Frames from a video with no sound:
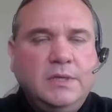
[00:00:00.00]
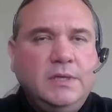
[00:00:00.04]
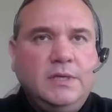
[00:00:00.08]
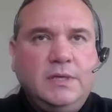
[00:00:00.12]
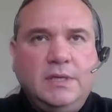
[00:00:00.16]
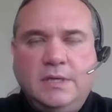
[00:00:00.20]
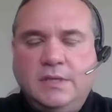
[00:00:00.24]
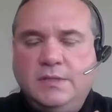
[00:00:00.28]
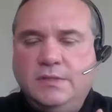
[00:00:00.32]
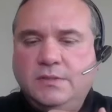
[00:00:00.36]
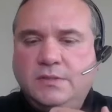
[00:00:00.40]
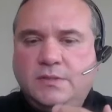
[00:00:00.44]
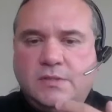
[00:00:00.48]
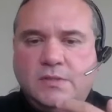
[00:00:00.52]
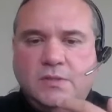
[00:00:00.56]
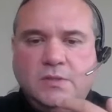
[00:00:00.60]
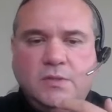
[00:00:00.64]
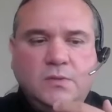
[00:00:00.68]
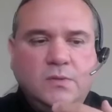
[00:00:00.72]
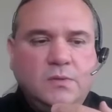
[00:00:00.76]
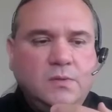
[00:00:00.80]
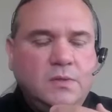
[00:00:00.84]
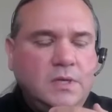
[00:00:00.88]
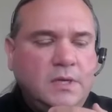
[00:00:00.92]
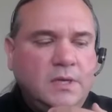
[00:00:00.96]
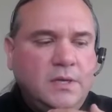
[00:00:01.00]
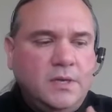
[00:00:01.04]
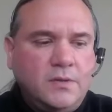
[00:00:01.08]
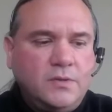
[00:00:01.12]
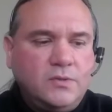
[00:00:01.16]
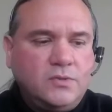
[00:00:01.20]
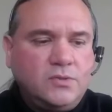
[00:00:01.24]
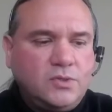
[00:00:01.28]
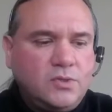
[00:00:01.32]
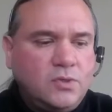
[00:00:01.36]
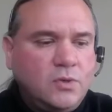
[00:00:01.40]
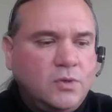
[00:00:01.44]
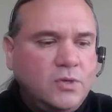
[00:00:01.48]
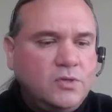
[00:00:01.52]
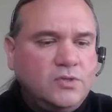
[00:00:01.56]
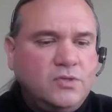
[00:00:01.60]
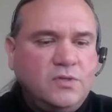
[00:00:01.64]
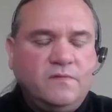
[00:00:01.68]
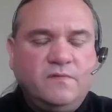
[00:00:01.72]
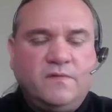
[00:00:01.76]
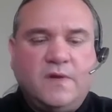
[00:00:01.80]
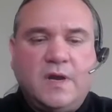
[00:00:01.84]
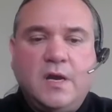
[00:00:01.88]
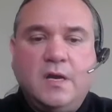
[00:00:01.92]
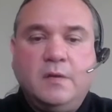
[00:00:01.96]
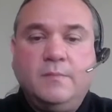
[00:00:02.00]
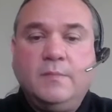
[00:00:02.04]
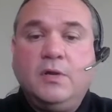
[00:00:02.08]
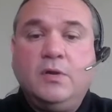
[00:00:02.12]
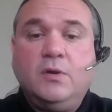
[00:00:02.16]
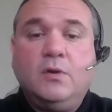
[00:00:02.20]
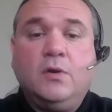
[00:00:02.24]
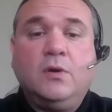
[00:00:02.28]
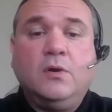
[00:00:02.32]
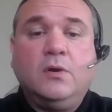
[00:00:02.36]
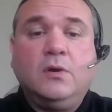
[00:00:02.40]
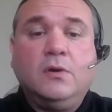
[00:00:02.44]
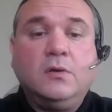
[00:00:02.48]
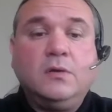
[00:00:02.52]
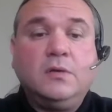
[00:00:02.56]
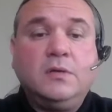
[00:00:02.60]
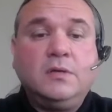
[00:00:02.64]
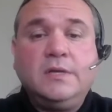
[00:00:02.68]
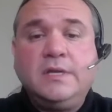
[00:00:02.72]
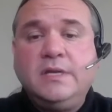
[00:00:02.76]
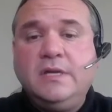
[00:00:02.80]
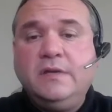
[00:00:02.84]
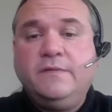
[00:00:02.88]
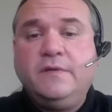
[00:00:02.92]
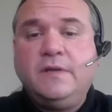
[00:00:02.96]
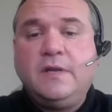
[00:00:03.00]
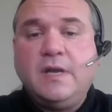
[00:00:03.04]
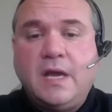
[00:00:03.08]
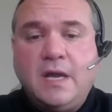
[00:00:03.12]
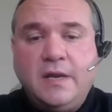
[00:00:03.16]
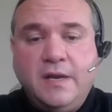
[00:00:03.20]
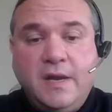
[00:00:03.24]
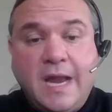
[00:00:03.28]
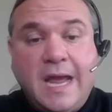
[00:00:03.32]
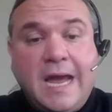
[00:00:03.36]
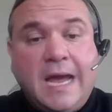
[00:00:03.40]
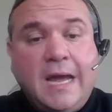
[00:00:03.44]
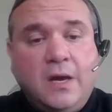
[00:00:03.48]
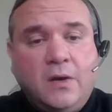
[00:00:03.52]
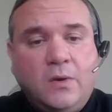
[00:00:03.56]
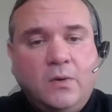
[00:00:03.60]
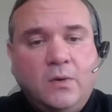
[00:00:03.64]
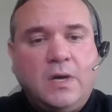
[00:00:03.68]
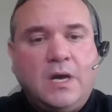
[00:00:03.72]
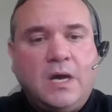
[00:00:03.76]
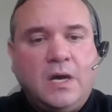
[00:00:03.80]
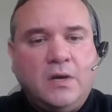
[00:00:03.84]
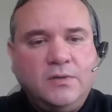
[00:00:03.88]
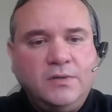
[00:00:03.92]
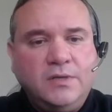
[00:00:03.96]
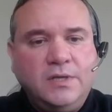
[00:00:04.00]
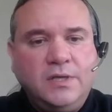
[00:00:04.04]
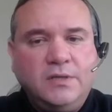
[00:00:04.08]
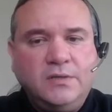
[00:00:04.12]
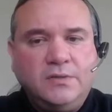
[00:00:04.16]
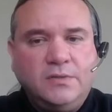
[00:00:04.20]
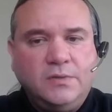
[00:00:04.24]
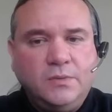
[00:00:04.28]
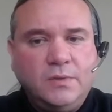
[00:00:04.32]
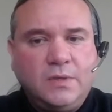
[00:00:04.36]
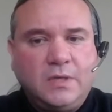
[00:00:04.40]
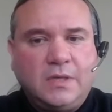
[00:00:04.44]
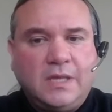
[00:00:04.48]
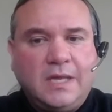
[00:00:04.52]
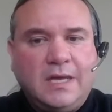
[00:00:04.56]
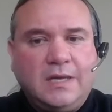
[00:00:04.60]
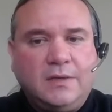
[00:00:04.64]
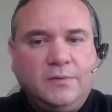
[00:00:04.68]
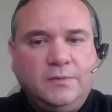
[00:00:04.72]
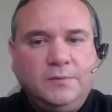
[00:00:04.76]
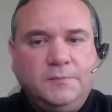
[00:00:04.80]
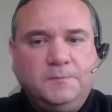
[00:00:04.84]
into another storage environment, or even now out into a cloud.